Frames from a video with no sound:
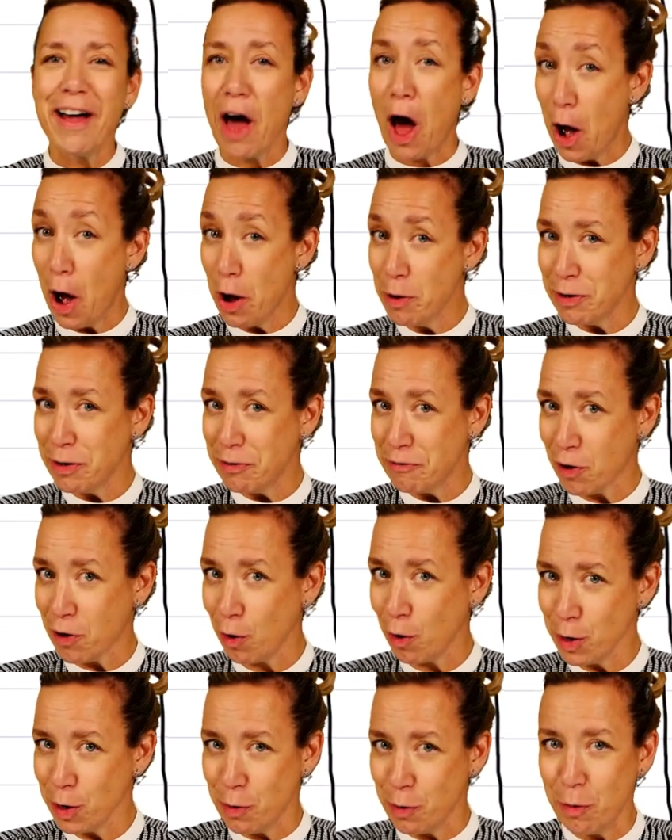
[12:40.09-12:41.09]
I hope you've
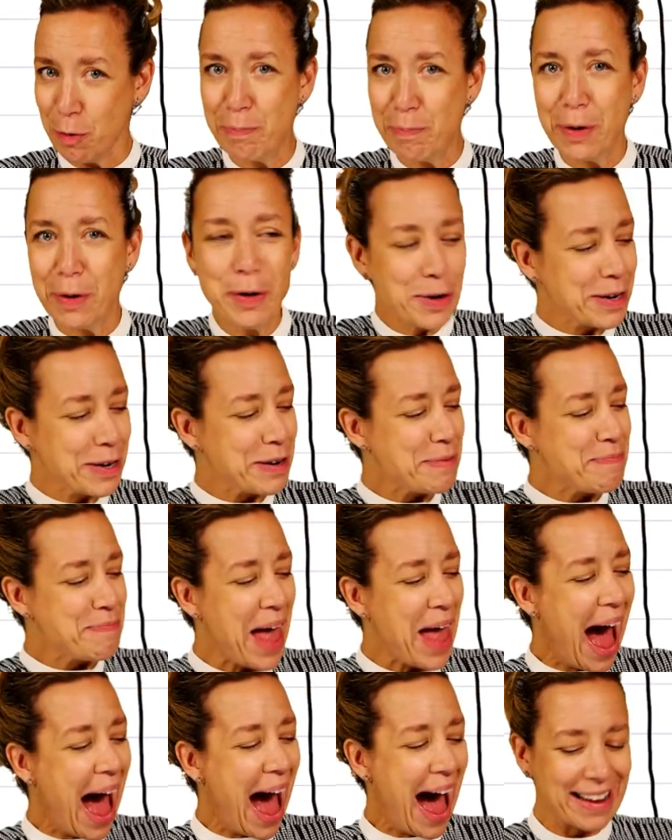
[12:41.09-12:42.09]
got your book,
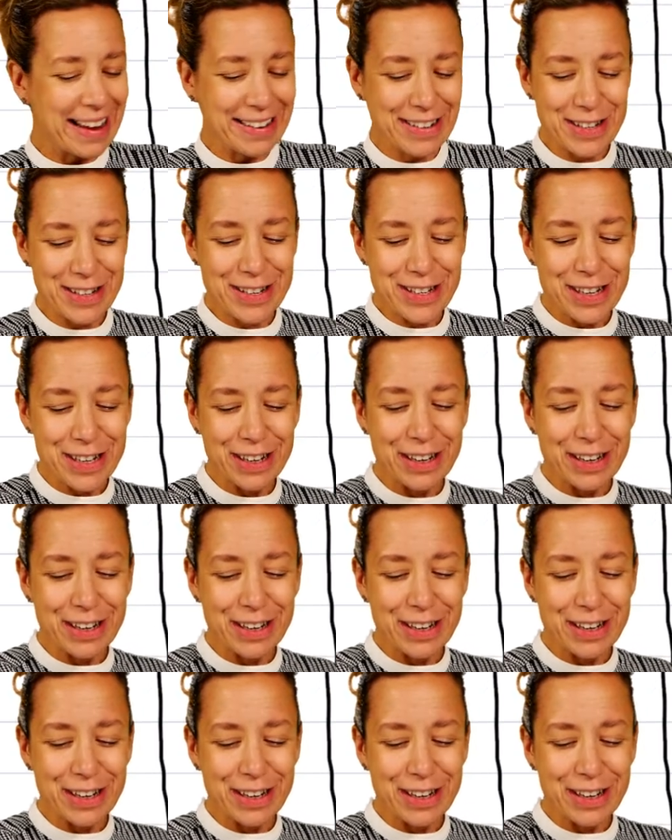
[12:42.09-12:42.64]
and